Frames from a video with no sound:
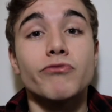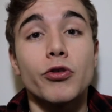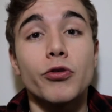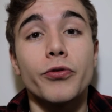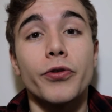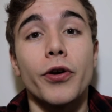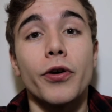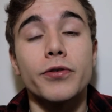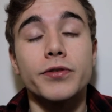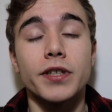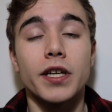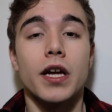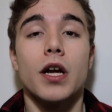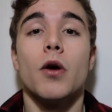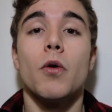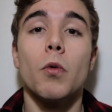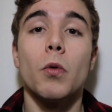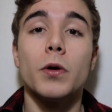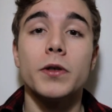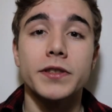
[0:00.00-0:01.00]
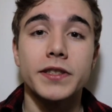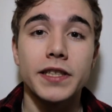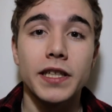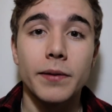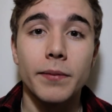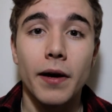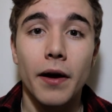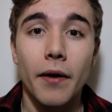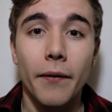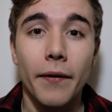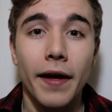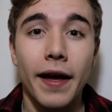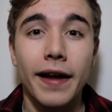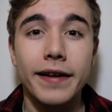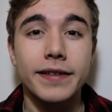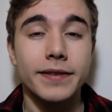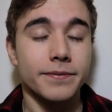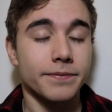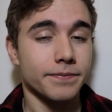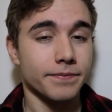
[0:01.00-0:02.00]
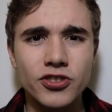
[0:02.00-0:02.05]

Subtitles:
Who knows? We'll see about that.